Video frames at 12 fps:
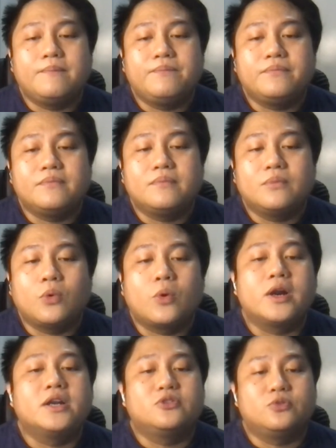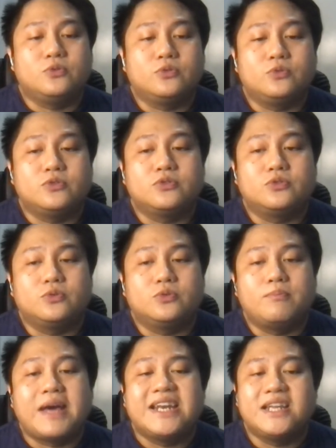more to
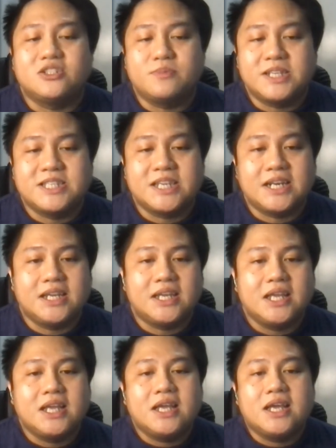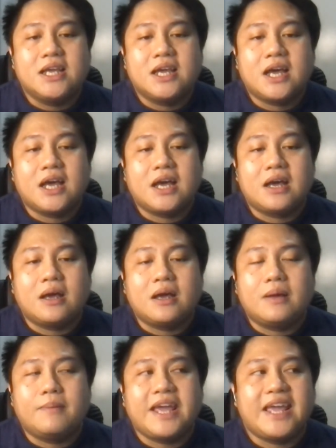manage basically,
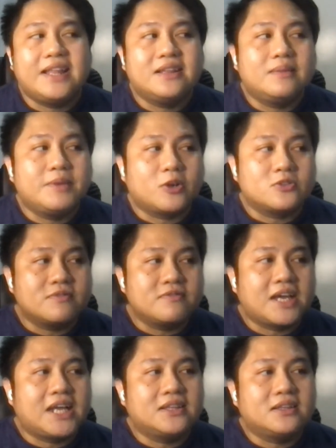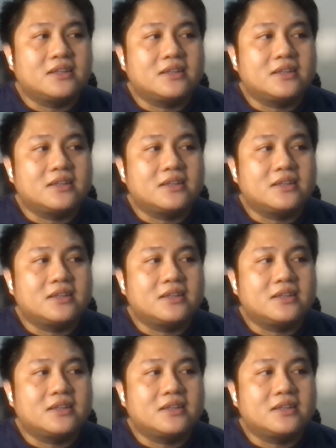and because of